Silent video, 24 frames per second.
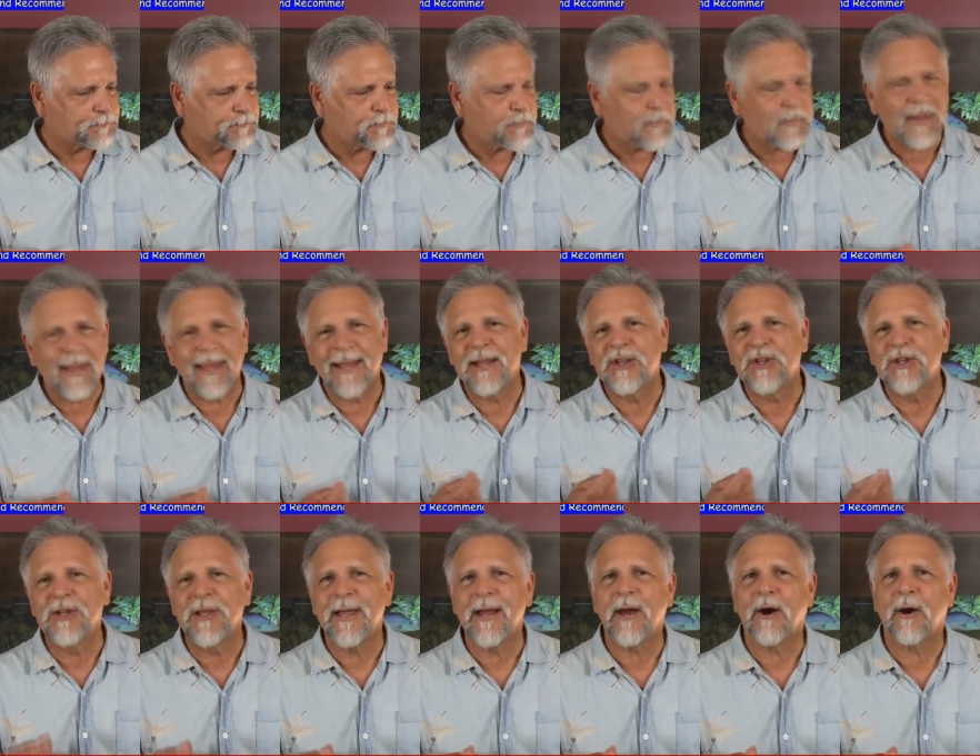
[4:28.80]
It's
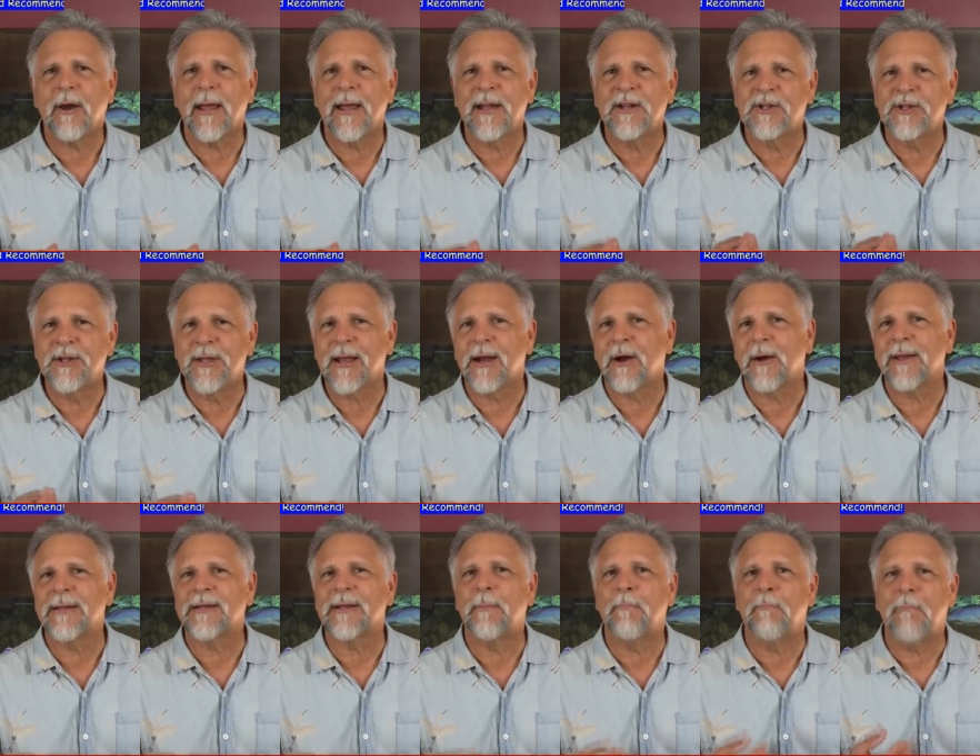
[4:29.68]
there, it's there
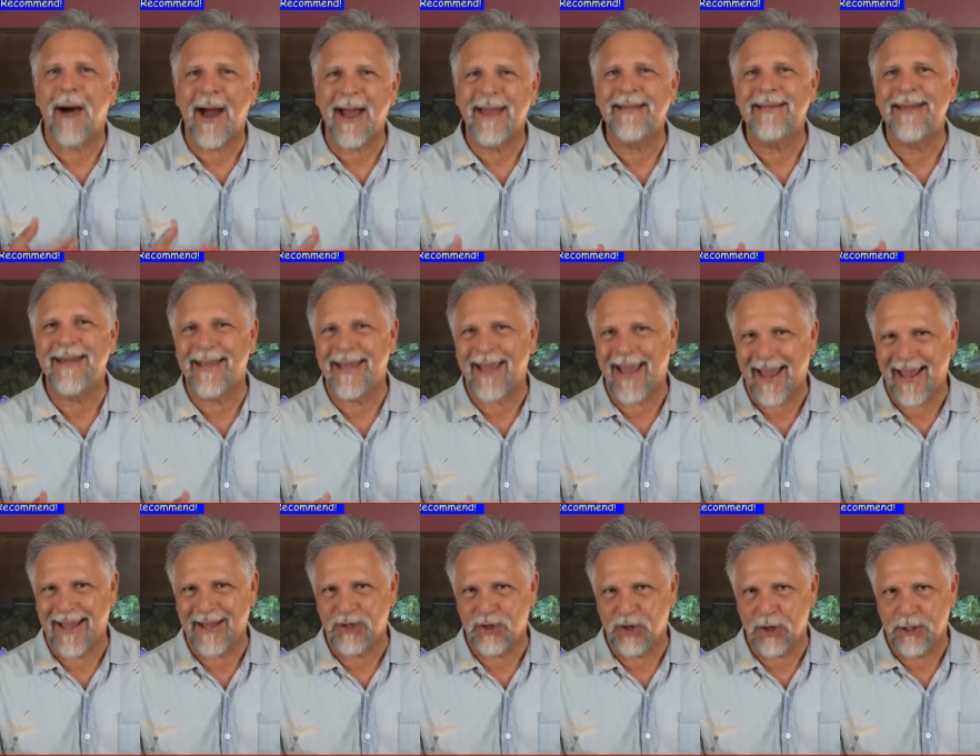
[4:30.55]
as a binding
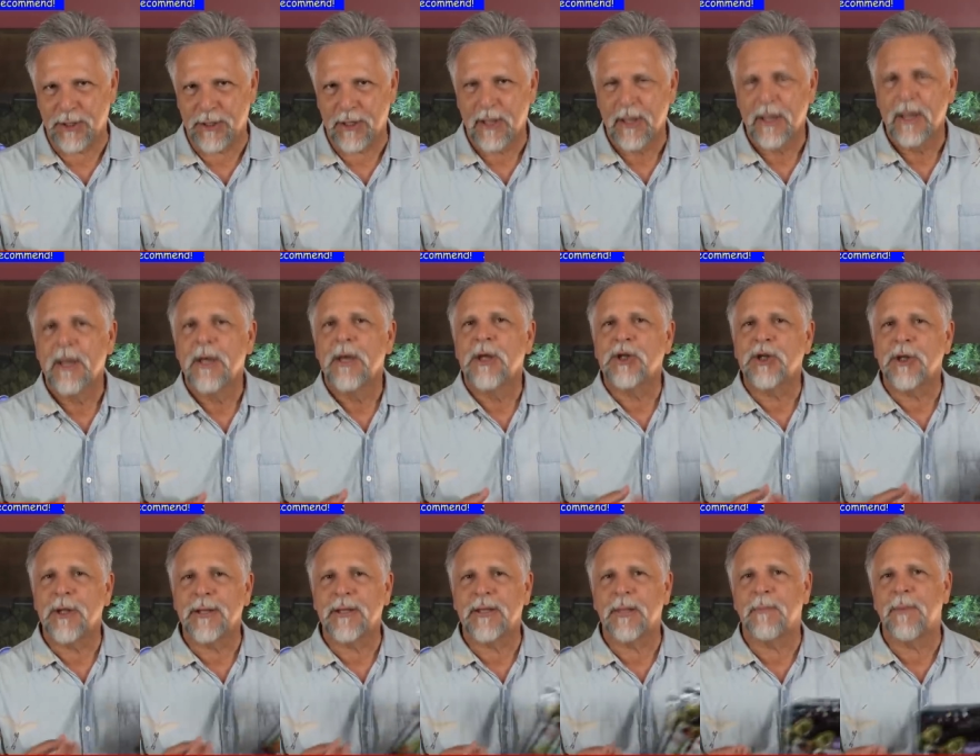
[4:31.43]
agent so
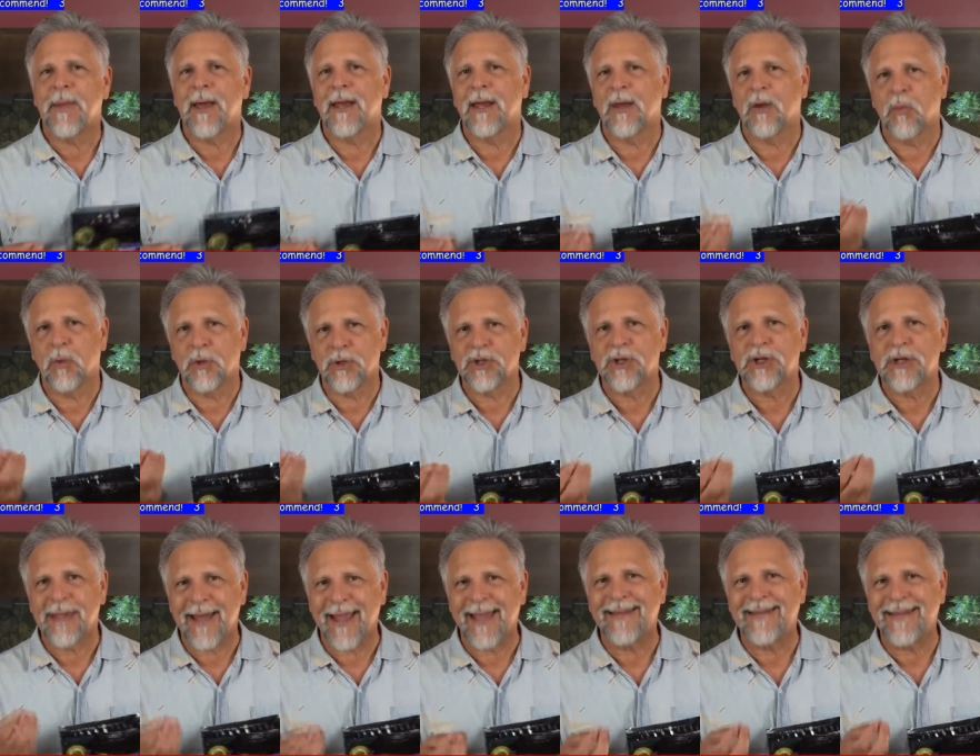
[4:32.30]
that the pellet will
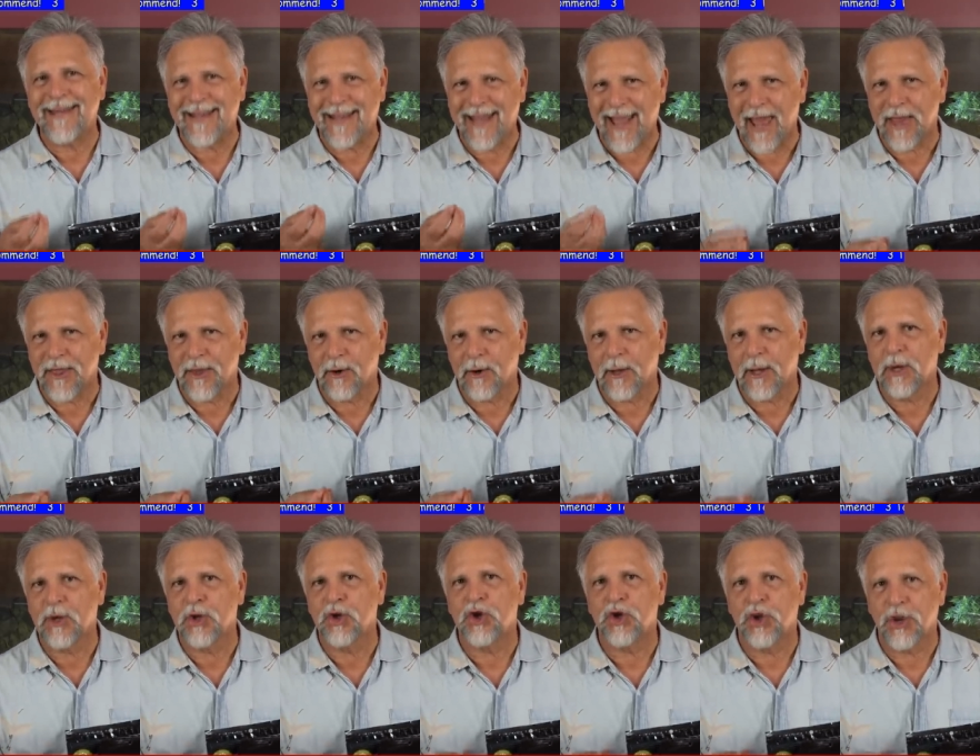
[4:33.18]
stay together
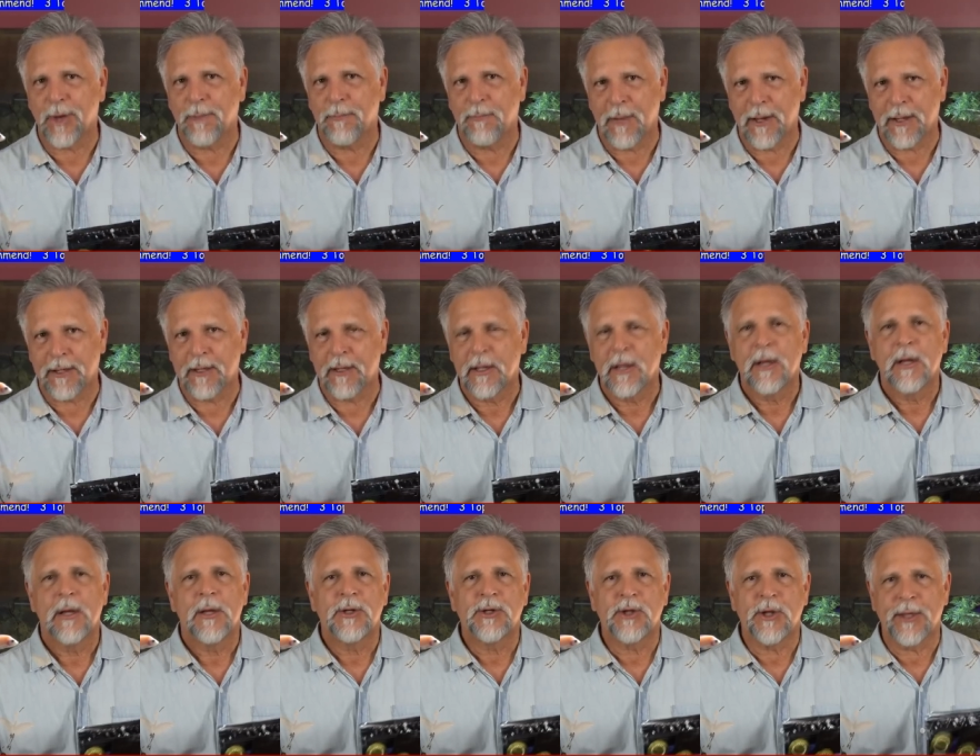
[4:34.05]
in shipment
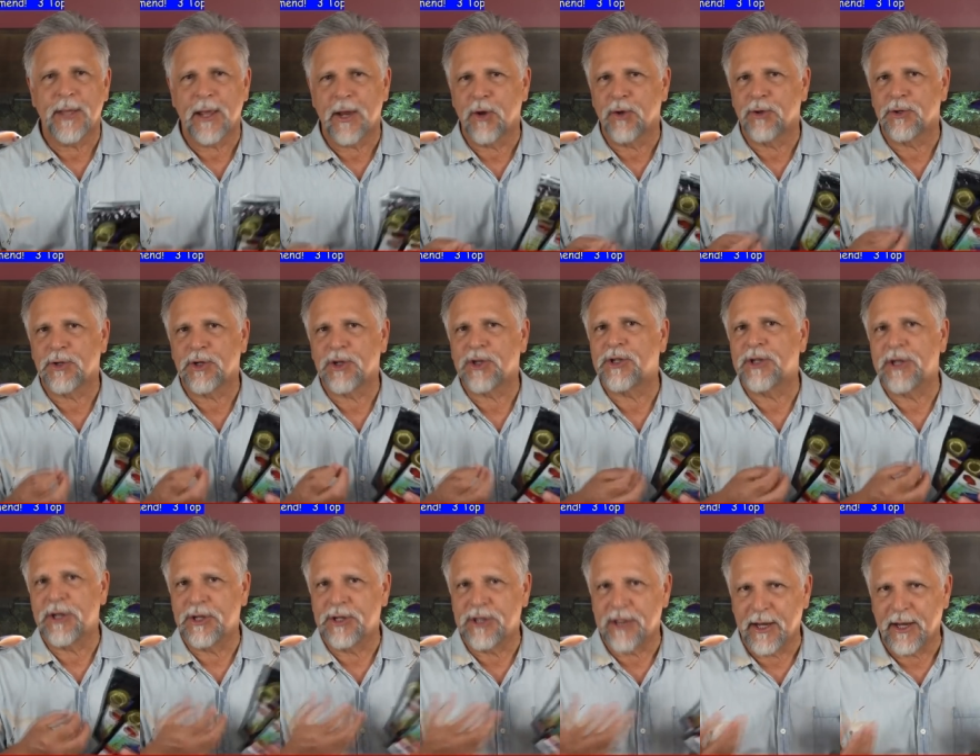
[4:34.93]
so they don't just
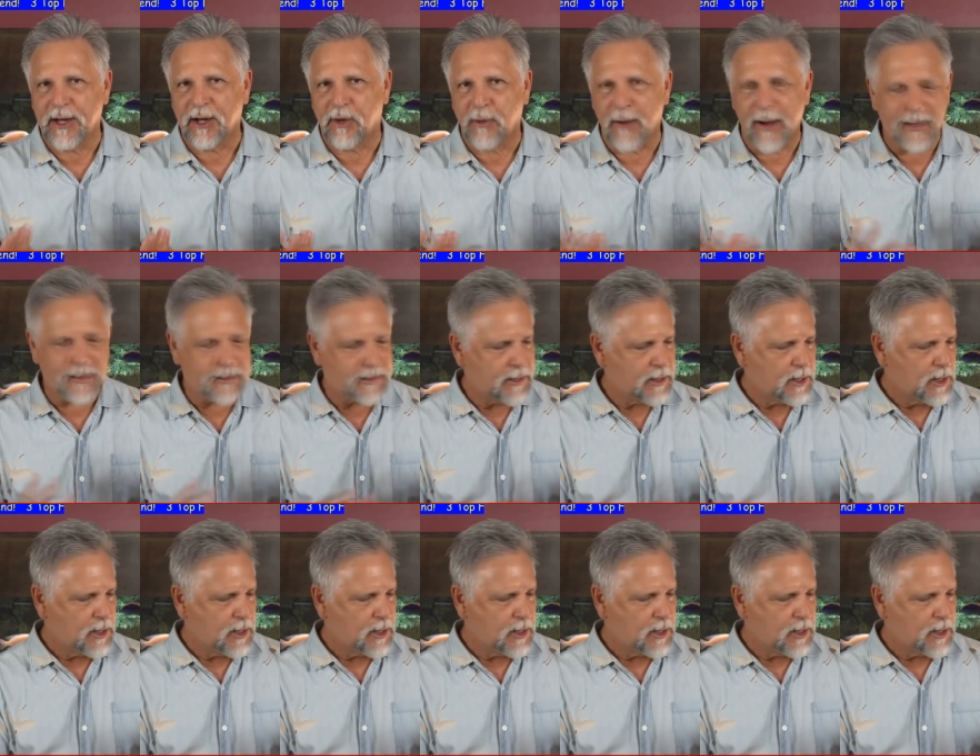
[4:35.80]
disintegrate.